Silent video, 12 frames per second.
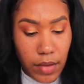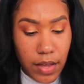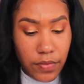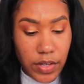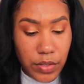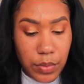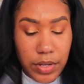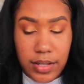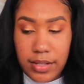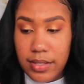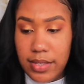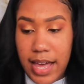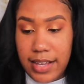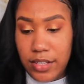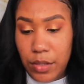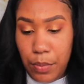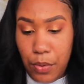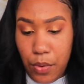And this one is, that's
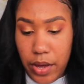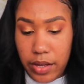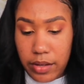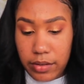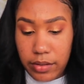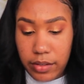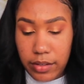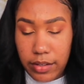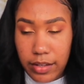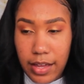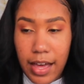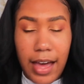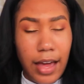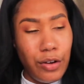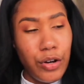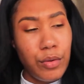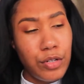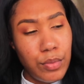the point. I
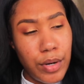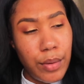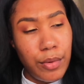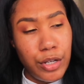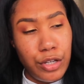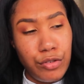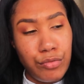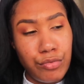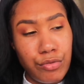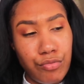don't know which one I wanna use.